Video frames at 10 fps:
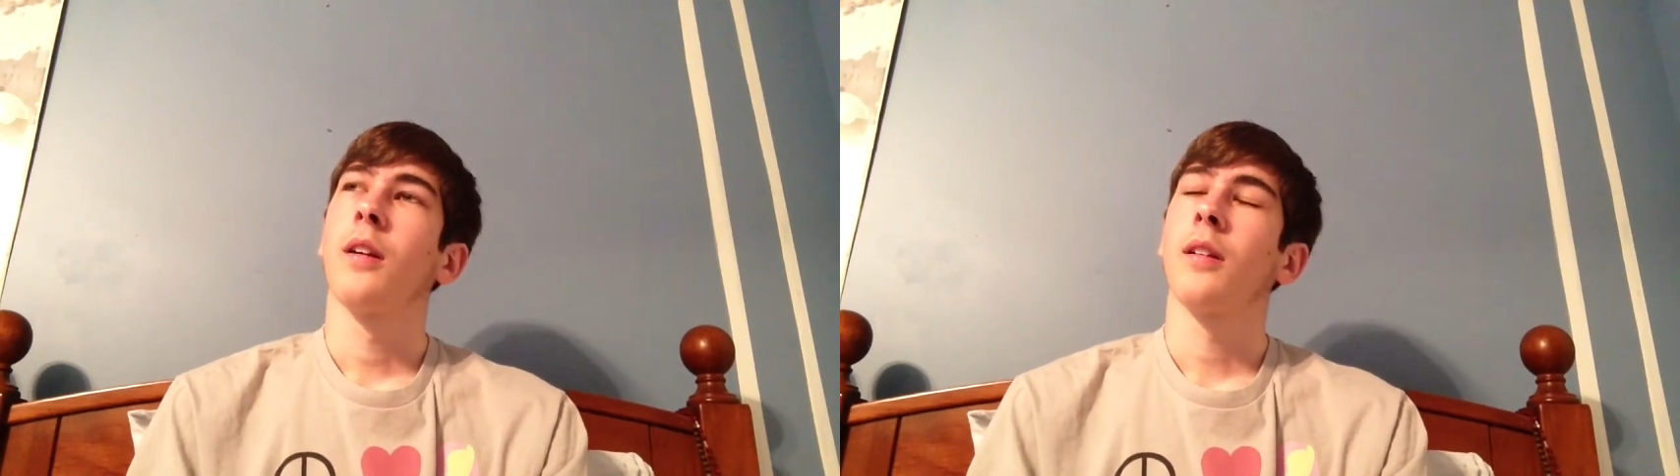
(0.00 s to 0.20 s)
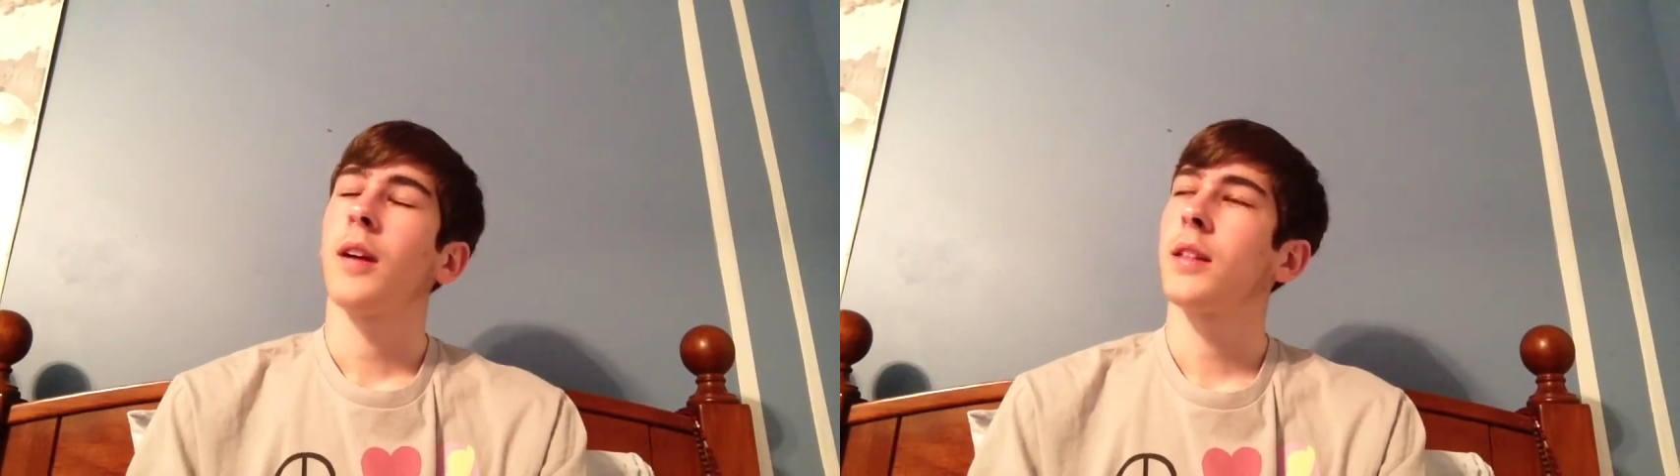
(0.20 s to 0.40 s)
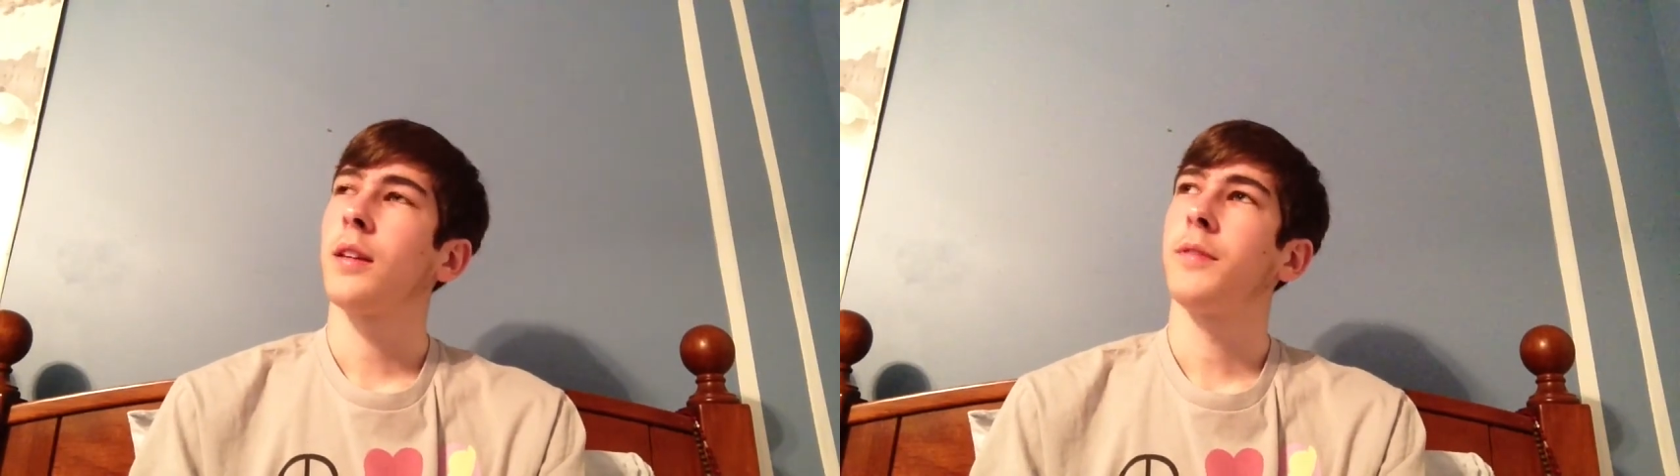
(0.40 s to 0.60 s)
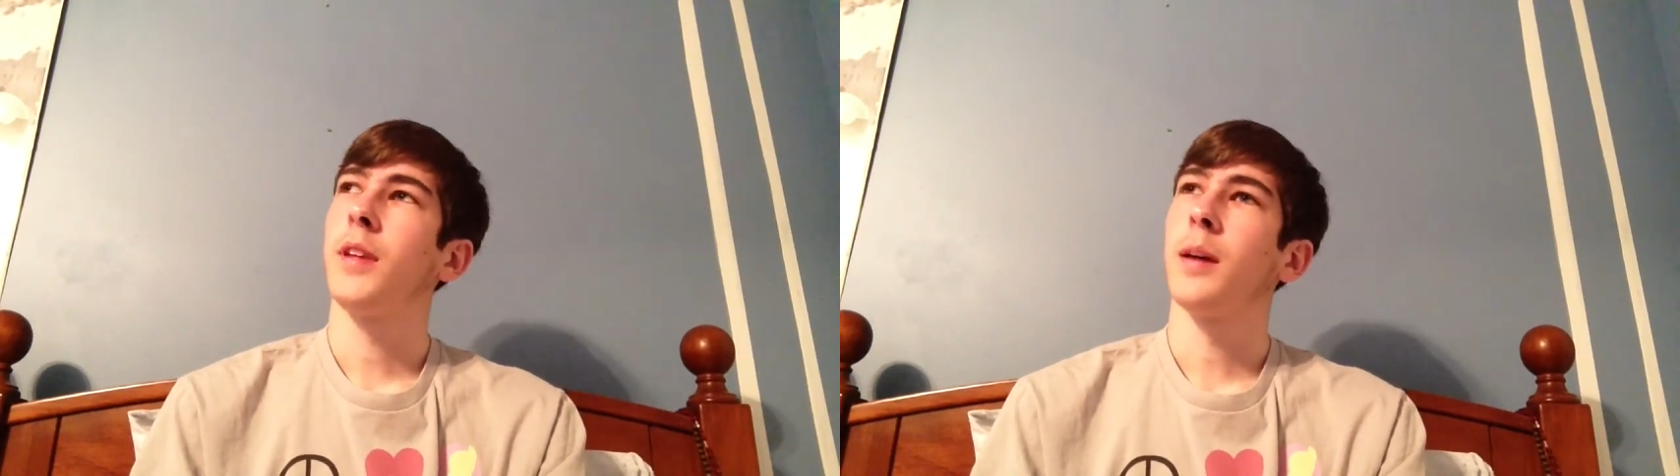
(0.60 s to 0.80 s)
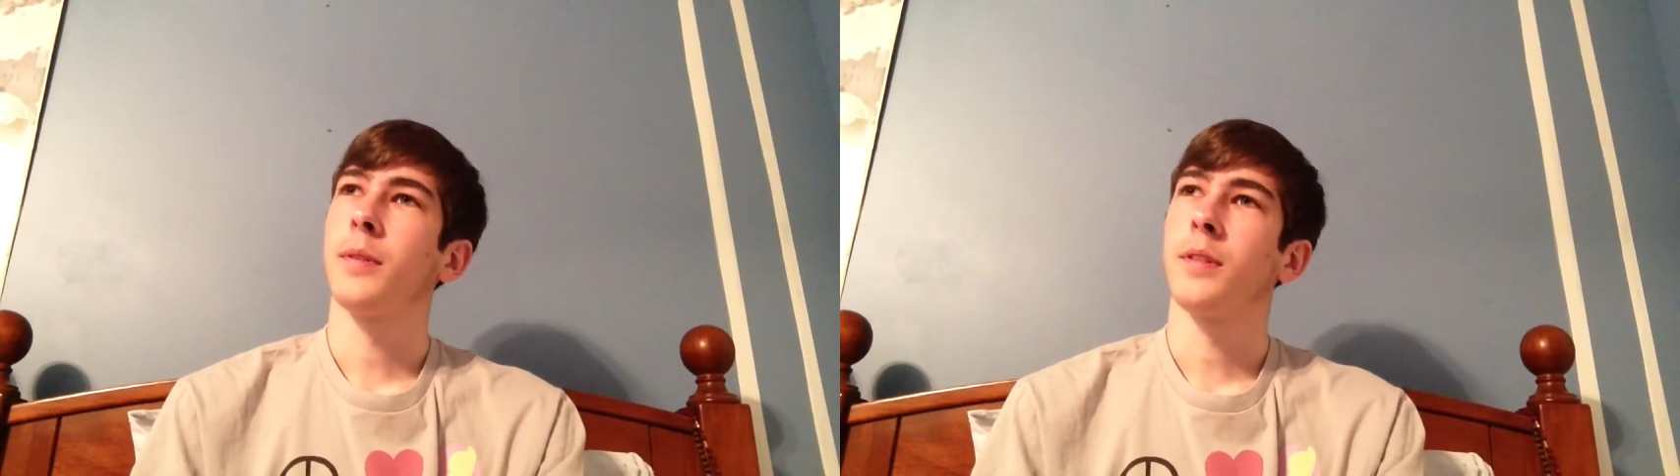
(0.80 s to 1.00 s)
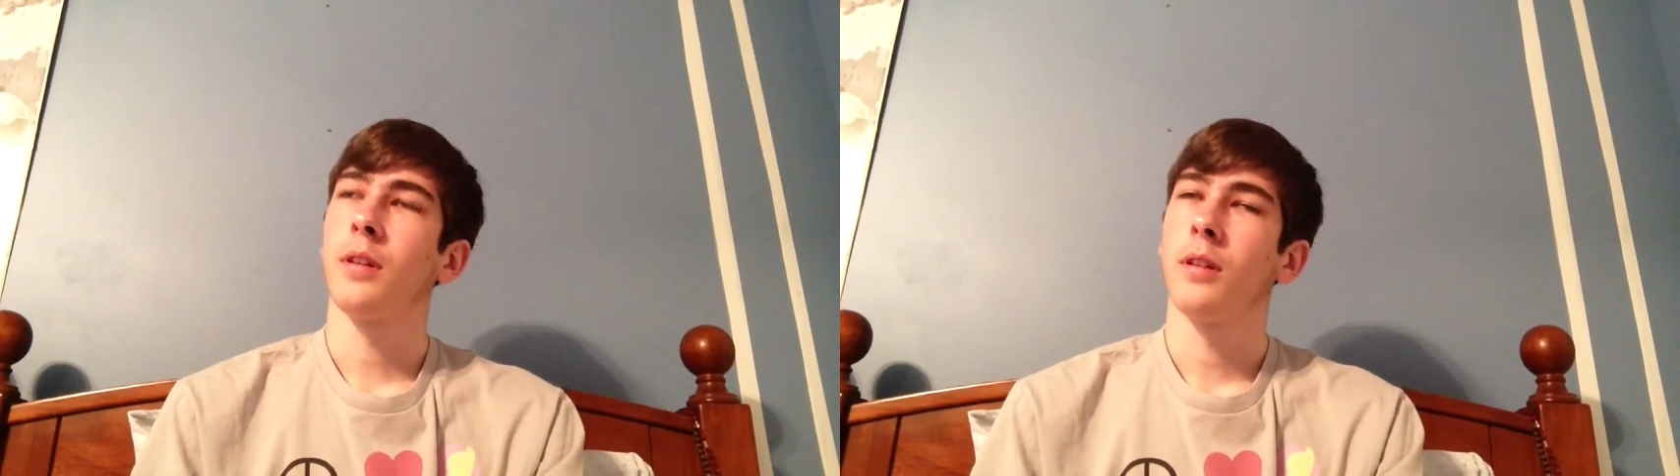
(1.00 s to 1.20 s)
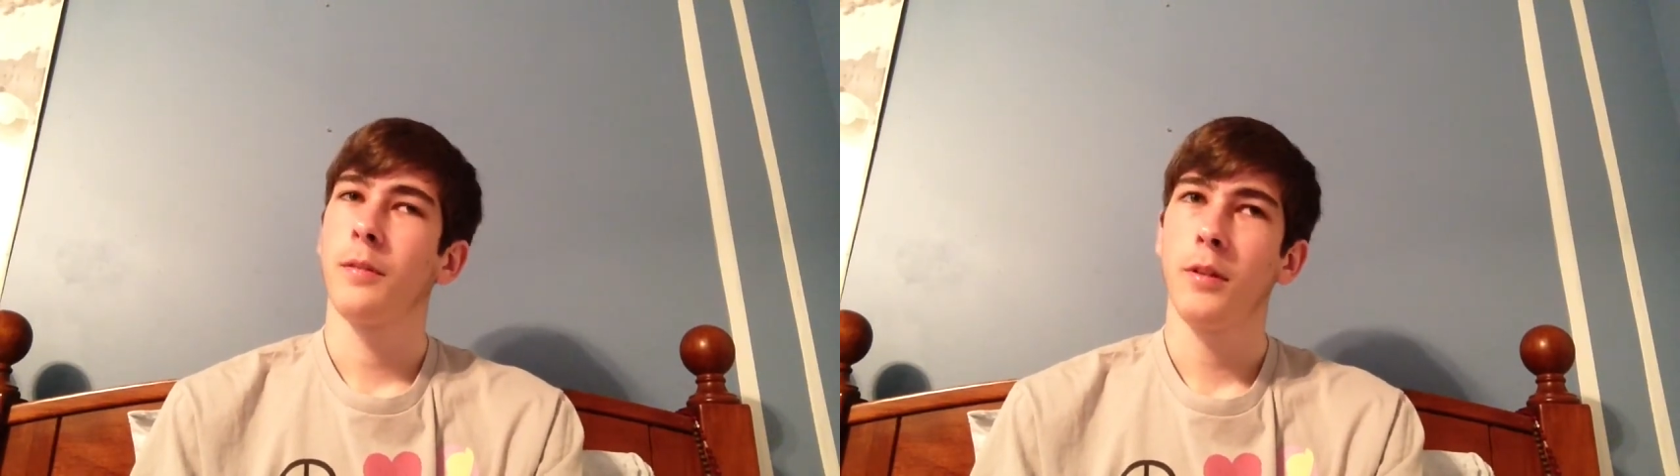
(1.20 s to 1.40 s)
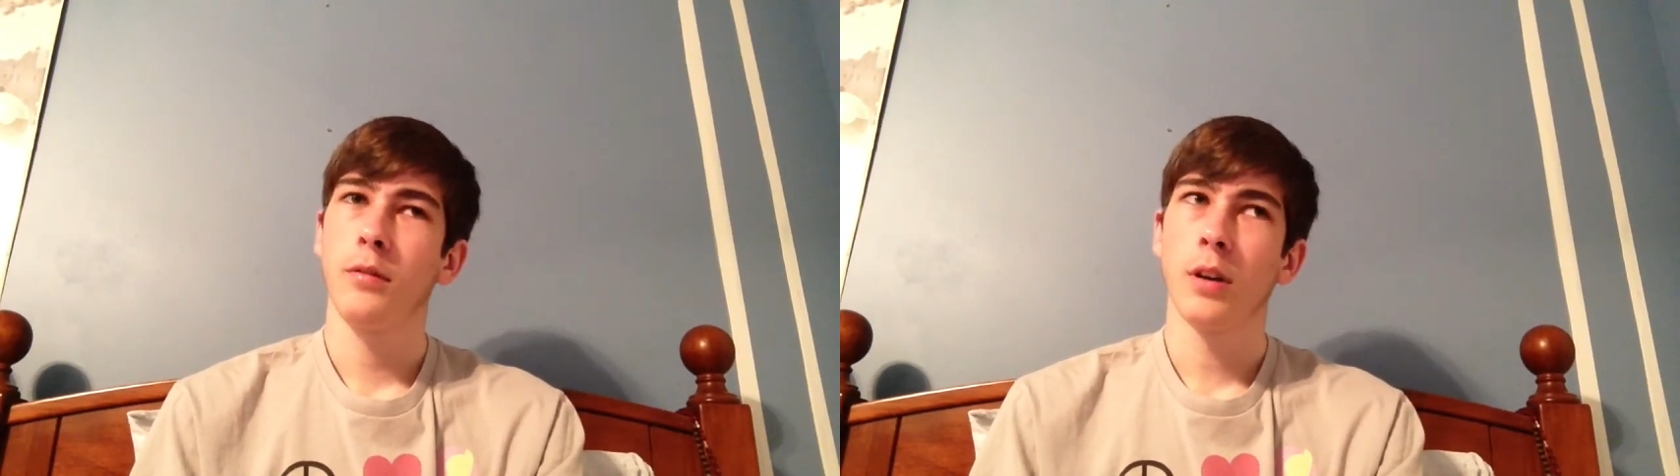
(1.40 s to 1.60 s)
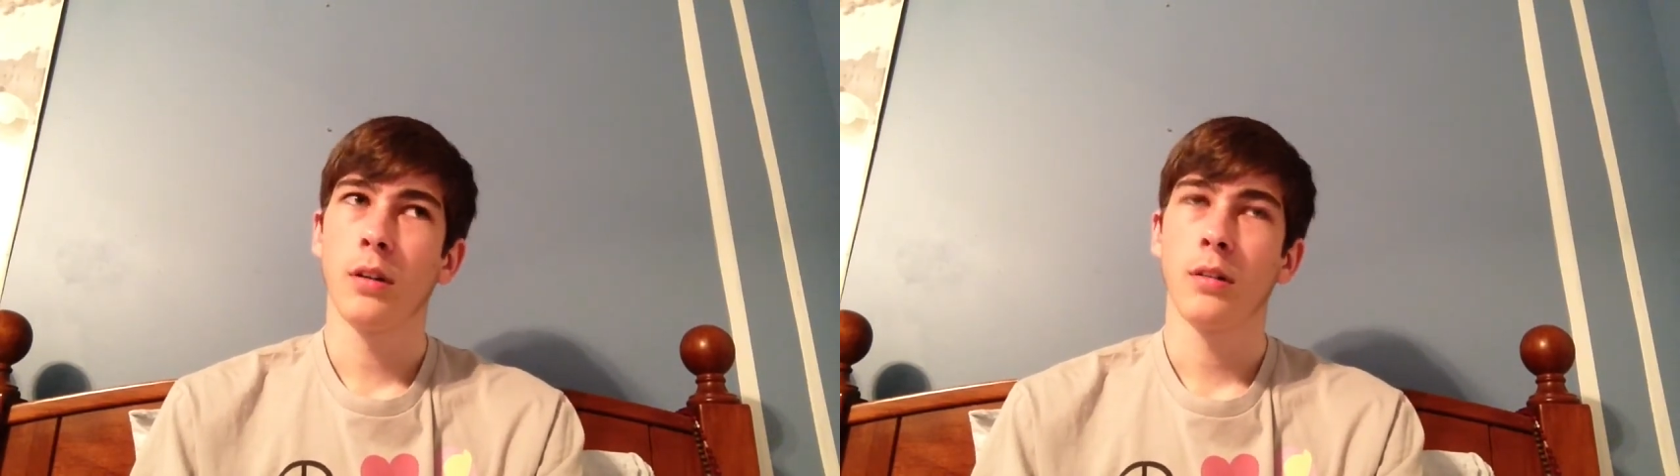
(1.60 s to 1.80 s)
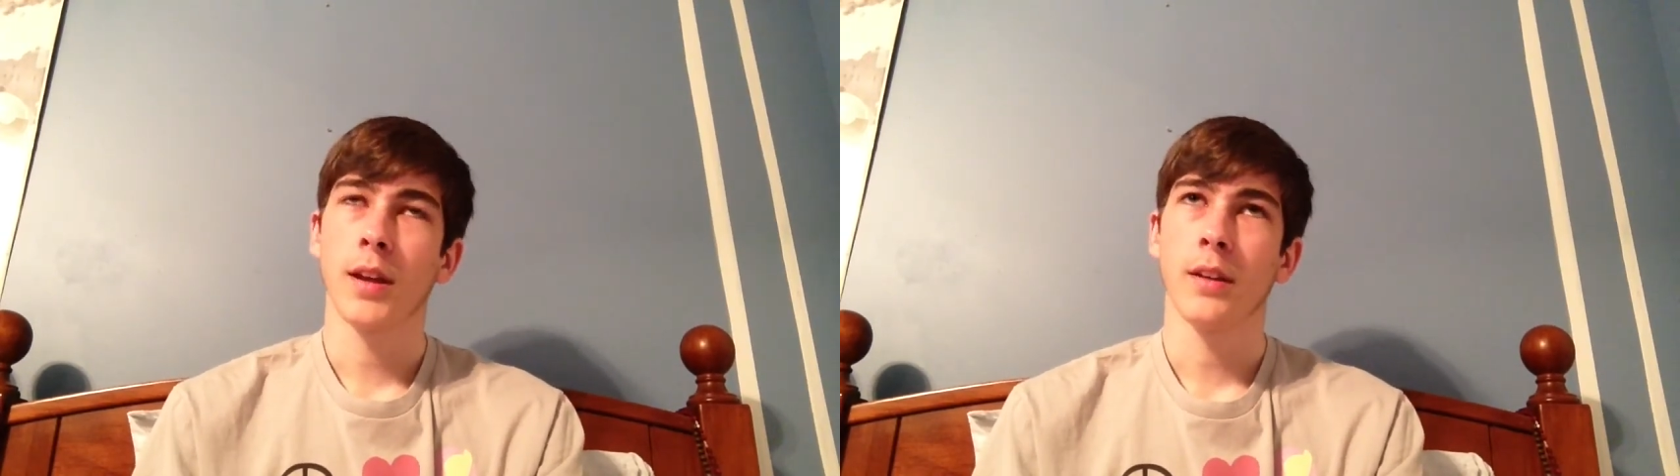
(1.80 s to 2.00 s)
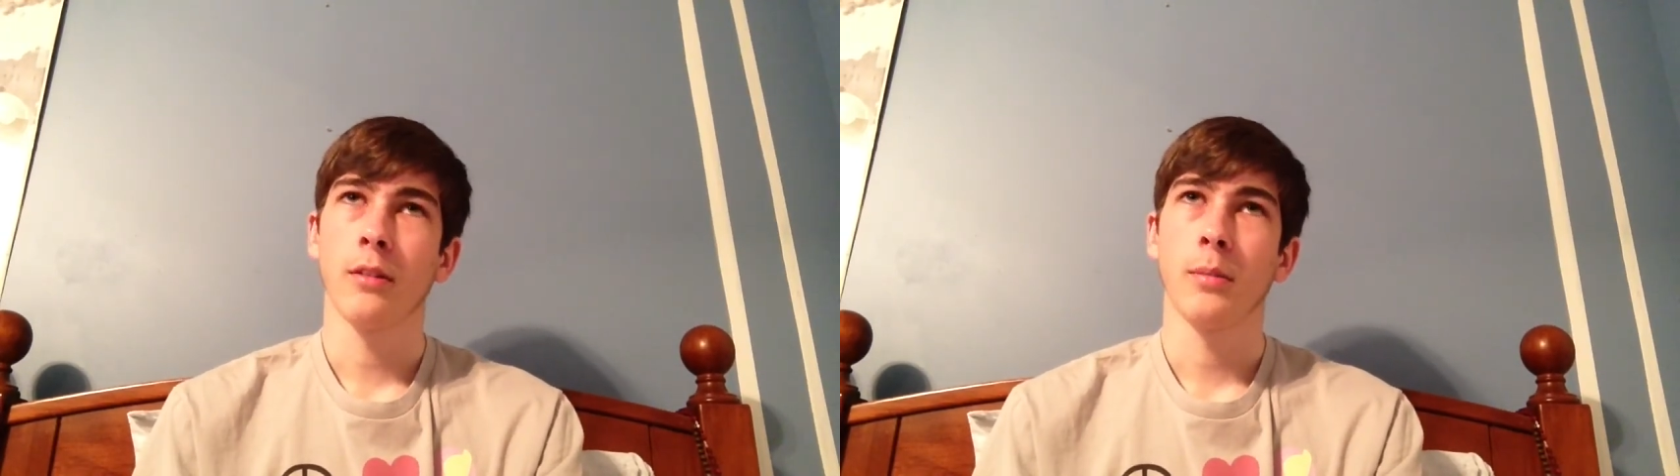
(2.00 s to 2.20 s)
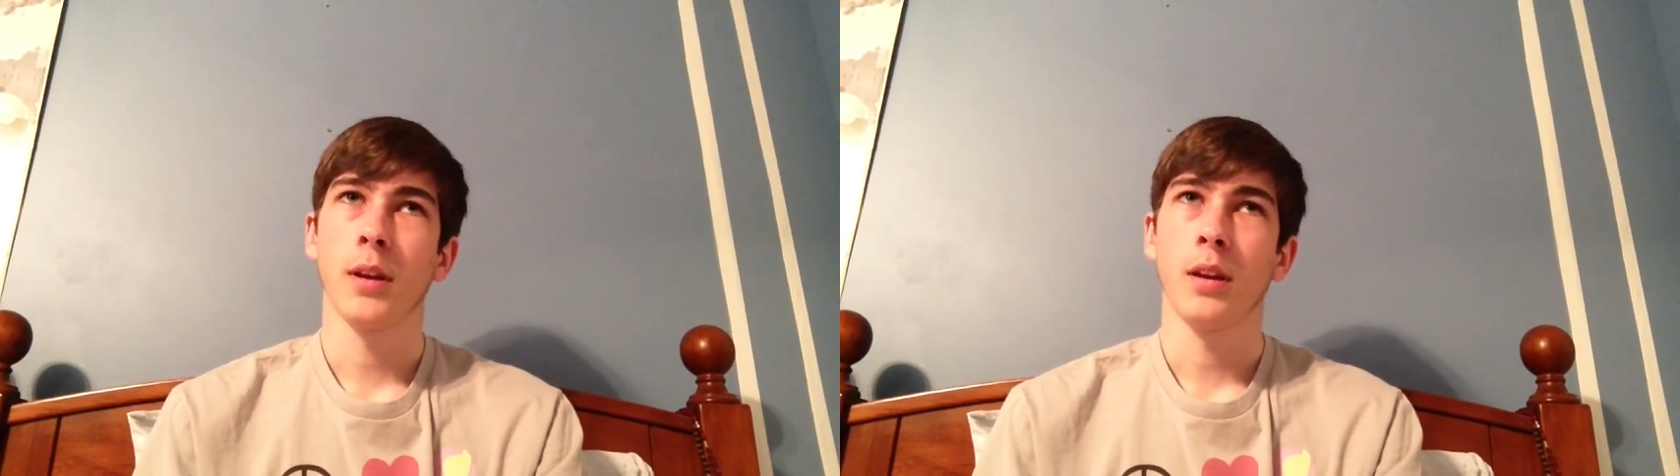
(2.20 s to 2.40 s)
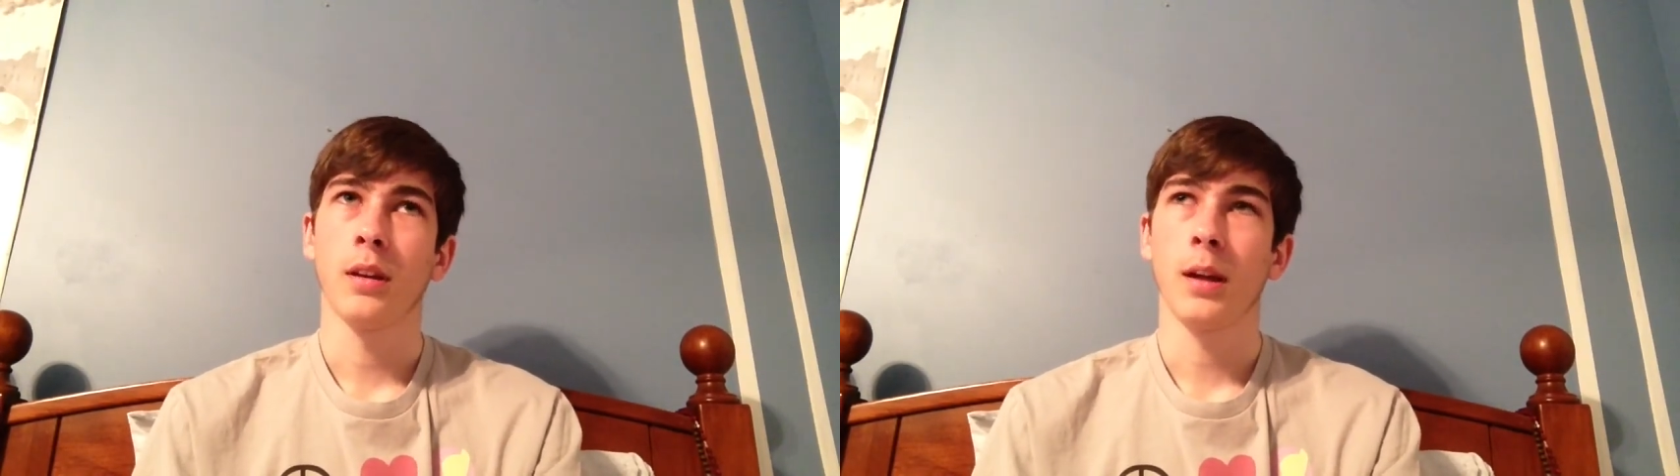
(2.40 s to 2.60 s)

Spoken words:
I loved the episode. If you don't, that's your opinion.